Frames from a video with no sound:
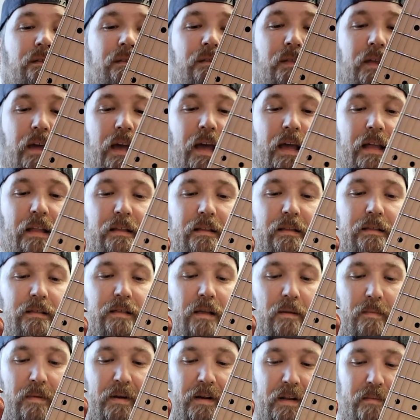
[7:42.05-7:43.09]
that
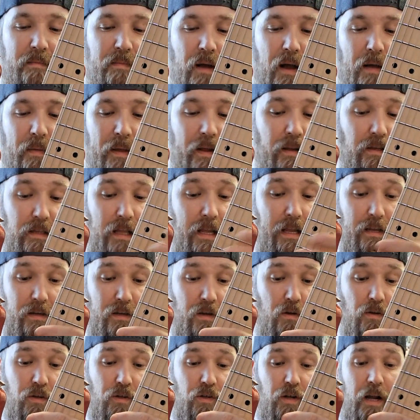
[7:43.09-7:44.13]
somebody bought, there's like
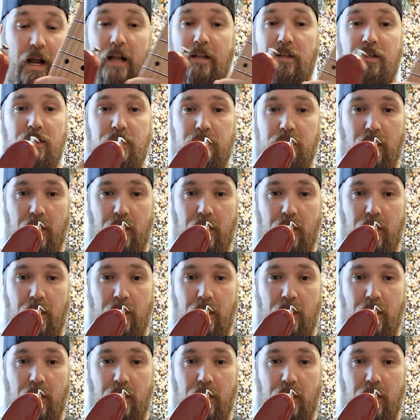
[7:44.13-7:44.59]
no scratches